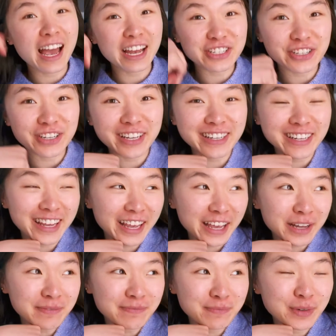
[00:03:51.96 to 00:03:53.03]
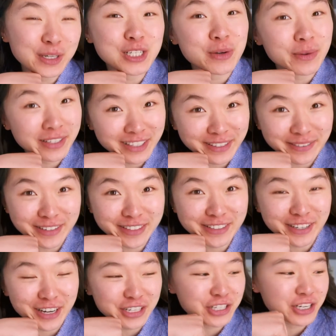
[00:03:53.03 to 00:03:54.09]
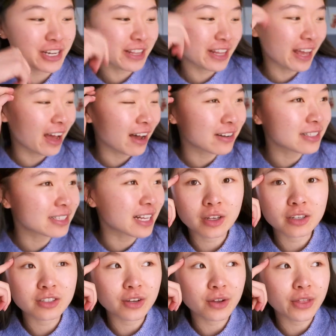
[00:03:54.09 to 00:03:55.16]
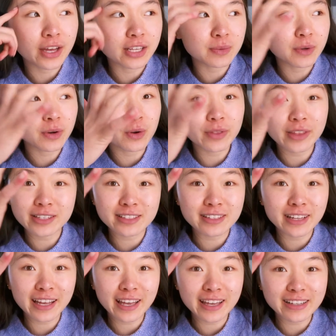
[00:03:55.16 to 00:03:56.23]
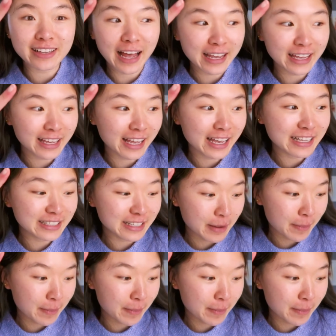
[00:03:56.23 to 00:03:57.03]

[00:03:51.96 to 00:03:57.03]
As you can hear, we're doing some construction in the house. So that's what all this clinging clanging is